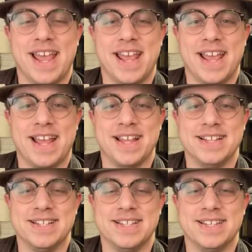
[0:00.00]

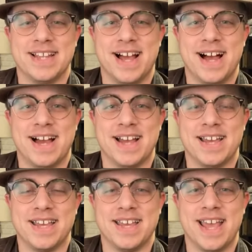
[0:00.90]
and I
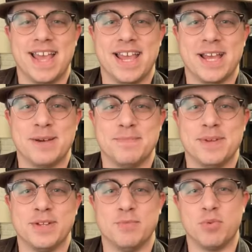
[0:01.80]

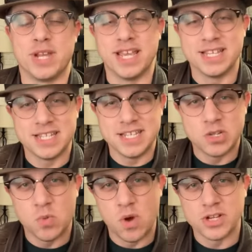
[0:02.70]
am bringing
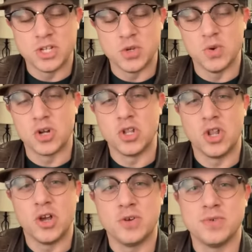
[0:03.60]
season one to a
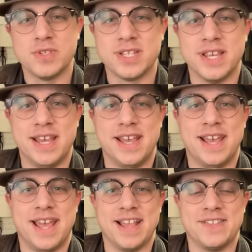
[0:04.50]
close
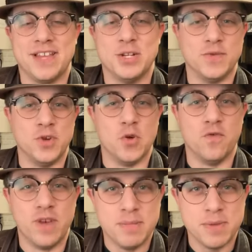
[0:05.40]
at the end of
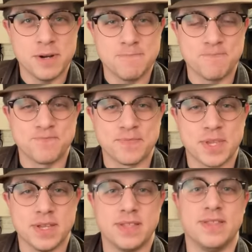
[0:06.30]
November,
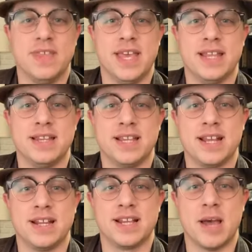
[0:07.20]
then
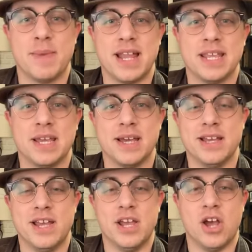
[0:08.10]
gonna come at you
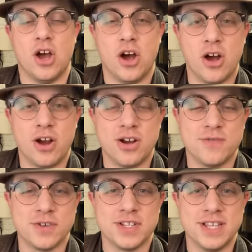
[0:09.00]

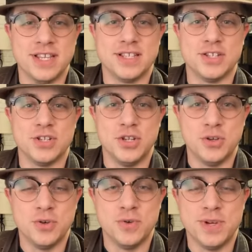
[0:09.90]
hard for season
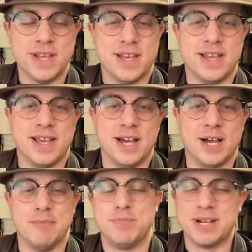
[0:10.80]
two,
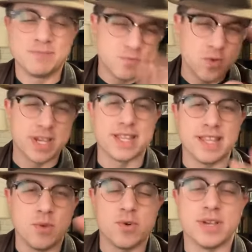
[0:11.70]
but we'll
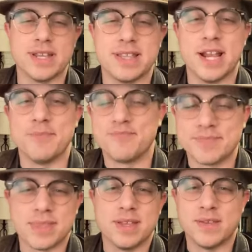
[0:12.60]
get there.
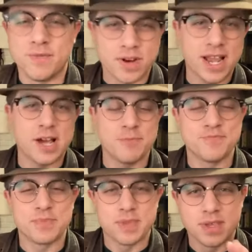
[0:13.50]
For
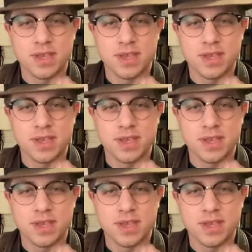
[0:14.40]
now,